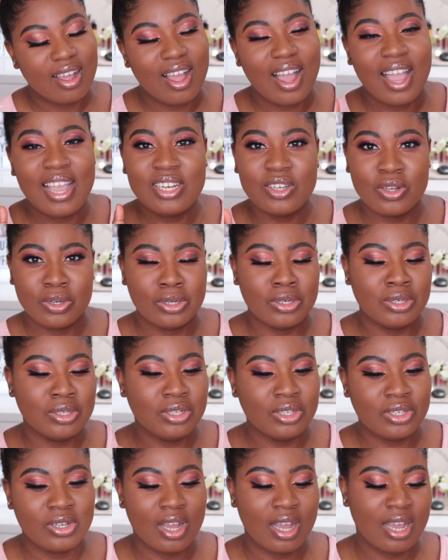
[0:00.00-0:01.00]
I know
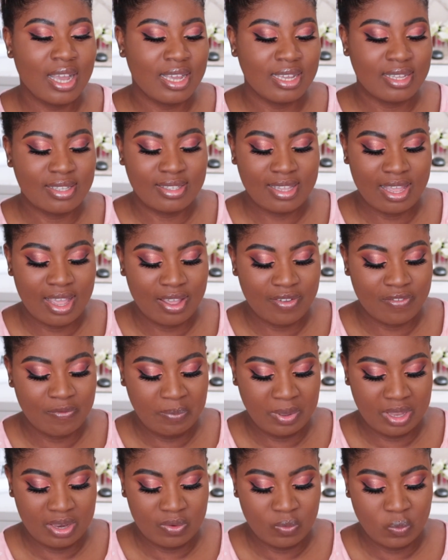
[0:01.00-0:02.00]
you guys have
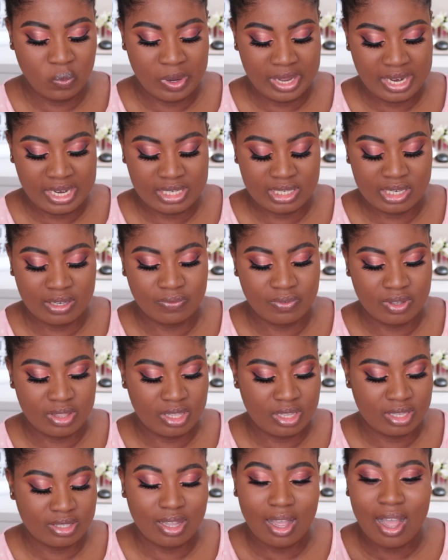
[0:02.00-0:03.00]
been waiting for
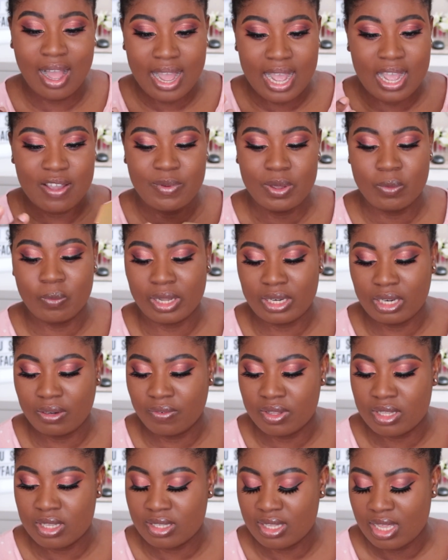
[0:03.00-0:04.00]
this. I have been waiting
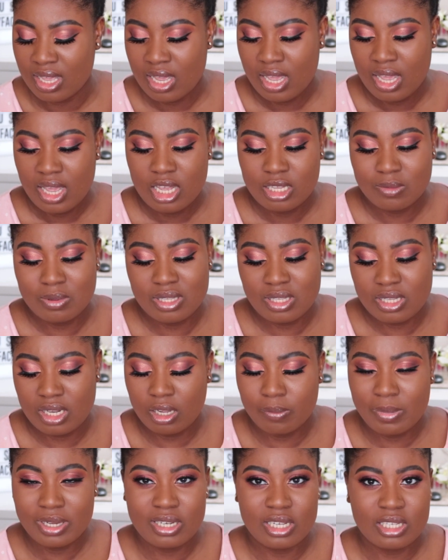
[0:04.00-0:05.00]
for this. It's been sitting
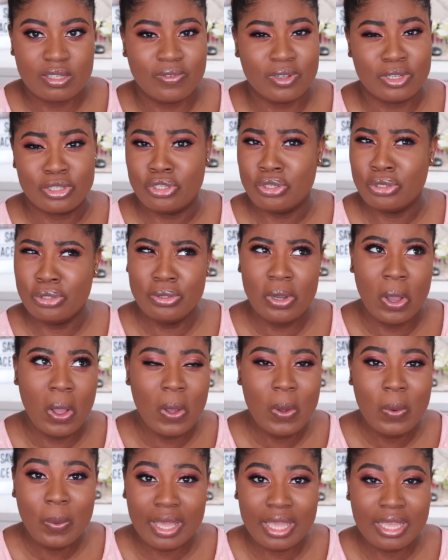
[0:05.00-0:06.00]
on my desk for 2
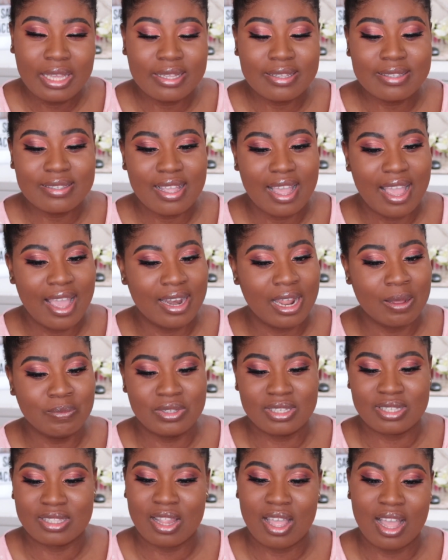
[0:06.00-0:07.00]
whole weeks and I'm
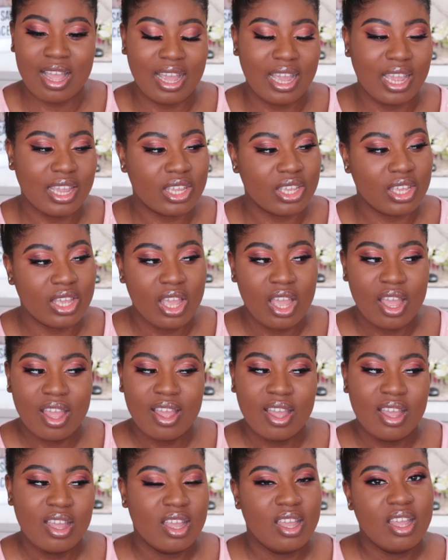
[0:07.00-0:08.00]
just like,
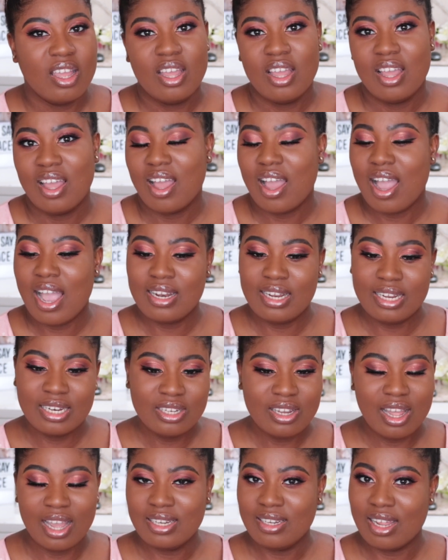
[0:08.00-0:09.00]
I
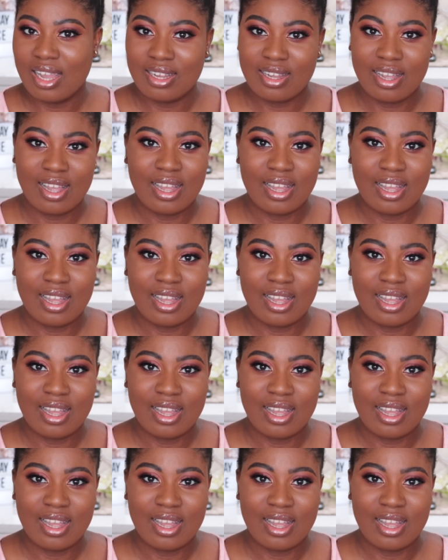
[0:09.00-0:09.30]
need it.